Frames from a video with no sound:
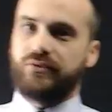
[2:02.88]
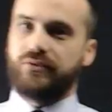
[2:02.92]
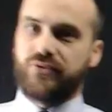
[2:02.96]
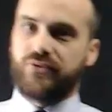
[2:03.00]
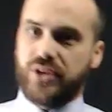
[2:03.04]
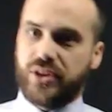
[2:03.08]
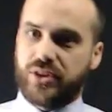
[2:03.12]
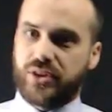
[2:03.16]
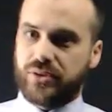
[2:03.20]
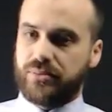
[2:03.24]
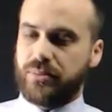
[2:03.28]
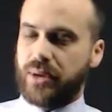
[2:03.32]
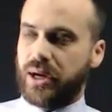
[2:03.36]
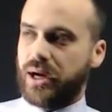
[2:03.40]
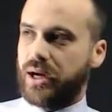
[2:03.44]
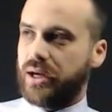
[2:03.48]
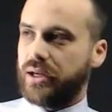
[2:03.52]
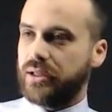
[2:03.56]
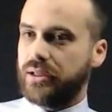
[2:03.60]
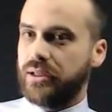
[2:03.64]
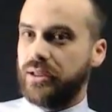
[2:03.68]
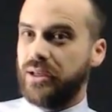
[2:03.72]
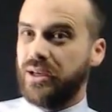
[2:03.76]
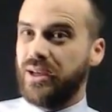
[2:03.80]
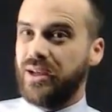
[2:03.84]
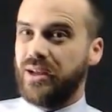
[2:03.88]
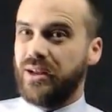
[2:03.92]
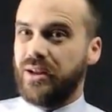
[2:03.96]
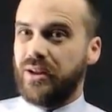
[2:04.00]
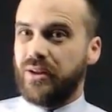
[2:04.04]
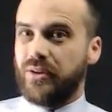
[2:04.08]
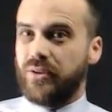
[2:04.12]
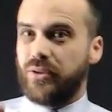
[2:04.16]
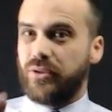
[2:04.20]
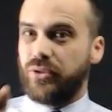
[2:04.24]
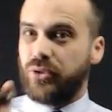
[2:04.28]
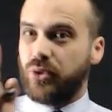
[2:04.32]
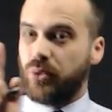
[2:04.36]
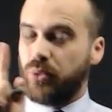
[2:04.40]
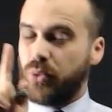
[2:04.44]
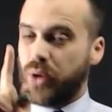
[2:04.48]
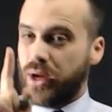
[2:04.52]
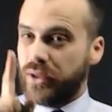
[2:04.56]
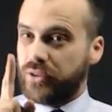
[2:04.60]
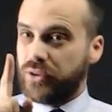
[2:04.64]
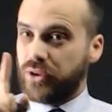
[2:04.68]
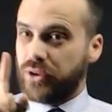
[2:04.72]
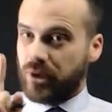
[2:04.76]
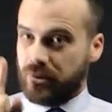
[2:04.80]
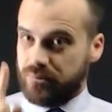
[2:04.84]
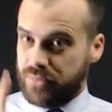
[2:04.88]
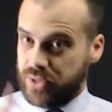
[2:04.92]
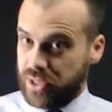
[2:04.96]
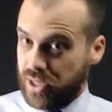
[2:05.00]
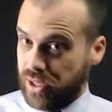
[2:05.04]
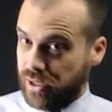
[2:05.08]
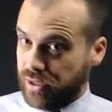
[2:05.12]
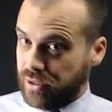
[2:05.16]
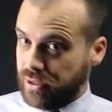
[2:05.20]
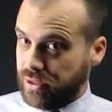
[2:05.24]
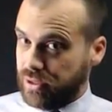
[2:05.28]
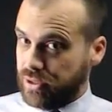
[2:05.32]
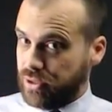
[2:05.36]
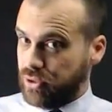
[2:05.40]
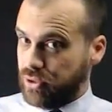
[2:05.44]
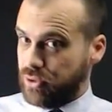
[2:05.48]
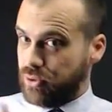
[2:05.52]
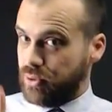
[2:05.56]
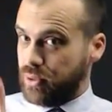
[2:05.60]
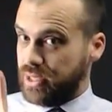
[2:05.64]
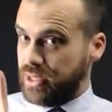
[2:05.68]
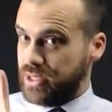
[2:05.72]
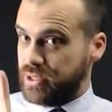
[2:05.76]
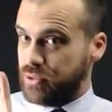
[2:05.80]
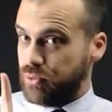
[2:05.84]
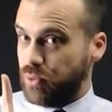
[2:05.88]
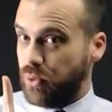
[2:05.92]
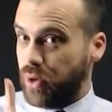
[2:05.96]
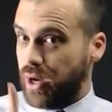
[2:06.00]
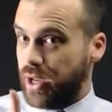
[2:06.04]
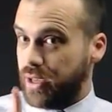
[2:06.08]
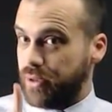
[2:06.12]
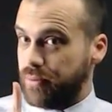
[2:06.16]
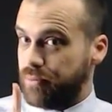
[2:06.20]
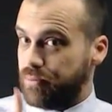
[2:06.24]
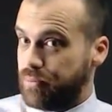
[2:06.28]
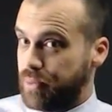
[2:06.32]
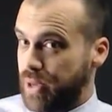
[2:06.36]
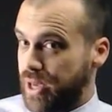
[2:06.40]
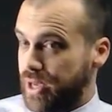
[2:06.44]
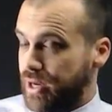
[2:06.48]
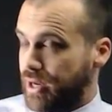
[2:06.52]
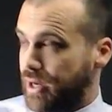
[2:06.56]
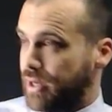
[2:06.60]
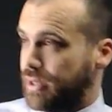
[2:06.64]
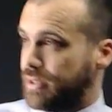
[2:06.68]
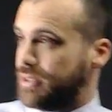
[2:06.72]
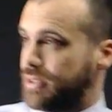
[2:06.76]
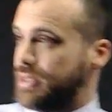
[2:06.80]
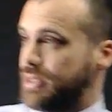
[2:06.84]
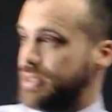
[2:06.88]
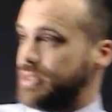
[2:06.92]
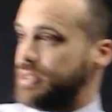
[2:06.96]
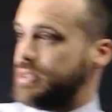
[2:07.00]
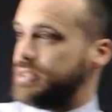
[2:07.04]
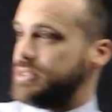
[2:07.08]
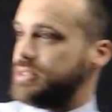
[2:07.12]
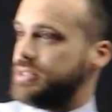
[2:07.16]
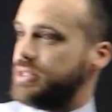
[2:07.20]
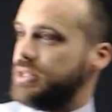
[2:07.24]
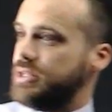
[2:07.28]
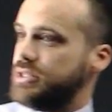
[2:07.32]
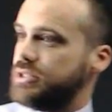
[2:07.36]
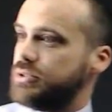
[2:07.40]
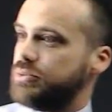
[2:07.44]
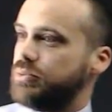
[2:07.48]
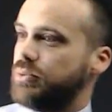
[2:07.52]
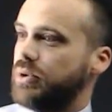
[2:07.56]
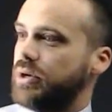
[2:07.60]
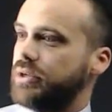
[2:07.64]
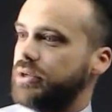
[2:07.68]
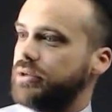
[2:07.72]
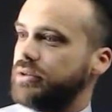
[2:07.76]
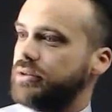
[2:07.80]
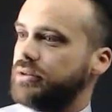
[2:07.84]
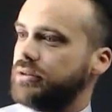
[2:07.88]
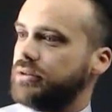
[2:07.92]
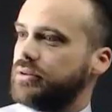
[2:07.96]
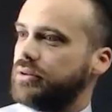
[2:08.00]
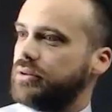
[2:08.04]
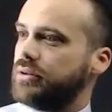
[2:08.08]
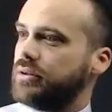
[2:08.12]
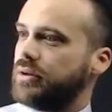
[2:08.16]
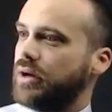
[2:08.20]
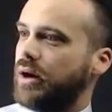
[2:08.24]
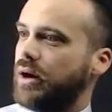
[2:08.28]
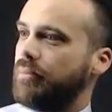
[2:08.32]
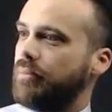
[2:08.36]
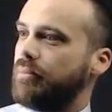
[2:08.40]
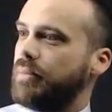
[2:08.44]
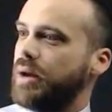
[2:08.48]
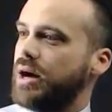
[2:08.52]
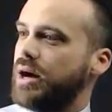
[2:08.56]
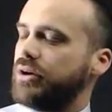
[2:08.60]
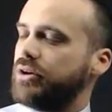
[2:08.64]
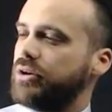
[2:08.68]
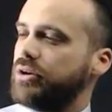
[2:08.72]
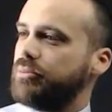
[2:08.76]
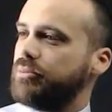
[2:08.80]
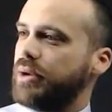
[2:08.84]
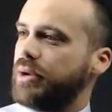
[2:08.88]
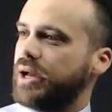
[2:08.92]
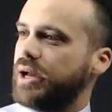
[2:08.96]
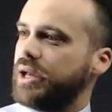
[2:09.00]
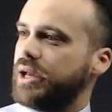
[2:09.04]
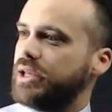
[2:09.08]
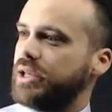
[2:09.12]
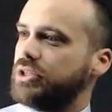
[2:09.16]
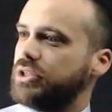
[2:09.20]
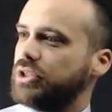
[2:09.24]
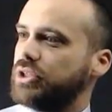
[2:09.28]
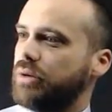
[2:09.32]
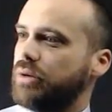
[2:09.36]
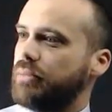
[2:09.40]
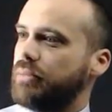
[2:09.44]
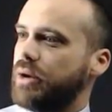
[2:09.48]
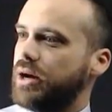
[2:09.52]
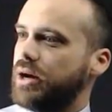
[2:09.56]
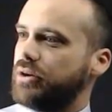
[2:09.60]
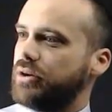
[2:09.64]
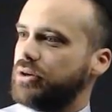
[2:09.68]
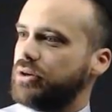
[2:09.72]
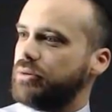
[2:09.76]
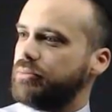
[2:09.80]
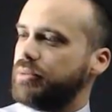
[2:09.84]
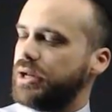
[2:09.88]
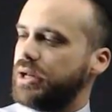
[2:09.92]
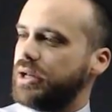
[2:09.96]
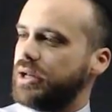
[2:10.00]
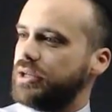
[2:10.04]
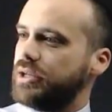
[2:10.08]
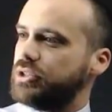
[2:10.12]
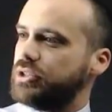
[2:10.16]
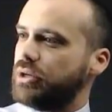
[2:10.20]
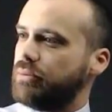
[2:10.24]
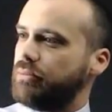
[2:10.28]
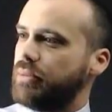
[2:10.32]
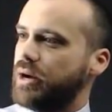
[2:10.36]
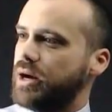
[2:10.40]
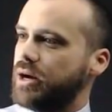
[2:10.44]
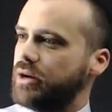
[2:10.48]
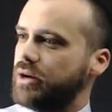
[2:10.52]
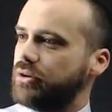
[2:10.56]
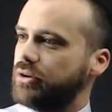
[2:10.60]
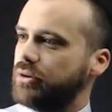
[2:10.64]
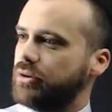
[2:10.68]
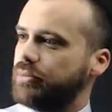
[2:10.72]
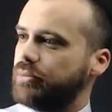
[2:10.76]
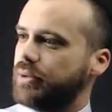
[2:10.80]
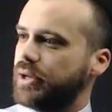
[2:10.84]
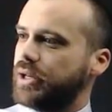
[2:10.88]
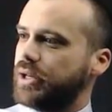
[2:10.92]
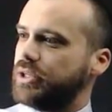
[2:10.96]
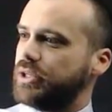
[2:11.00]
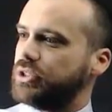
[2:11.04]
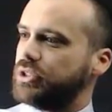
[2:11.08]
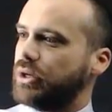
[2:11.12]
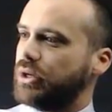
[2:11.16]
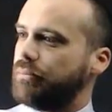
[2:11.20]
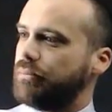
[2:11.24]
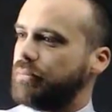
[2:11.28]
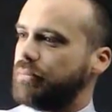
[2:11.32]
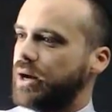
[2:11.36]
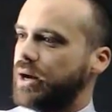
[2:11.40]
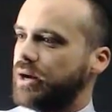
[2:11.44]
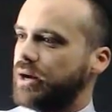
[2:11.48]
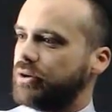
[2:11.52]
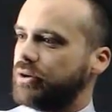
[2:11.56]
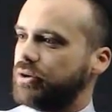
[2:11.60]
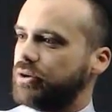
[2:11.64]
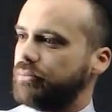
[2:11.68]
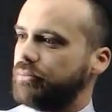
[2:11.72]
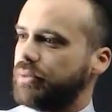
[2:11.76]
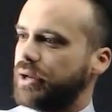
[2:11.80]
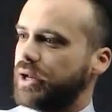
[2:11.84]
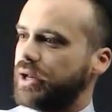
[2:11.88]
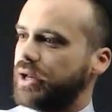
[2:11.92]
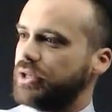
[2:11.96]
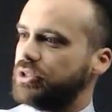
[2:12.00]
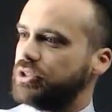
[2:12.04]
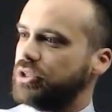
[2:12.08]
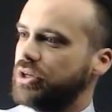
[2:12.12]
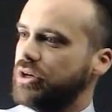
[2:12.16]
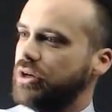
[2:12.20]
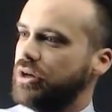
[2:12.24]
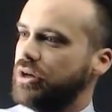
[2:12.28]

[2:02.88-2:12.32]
fifth mark. The one that I'm telling you is way better is this one. A mark on a page, a mark on a page, a mark on a page, a mark on a page,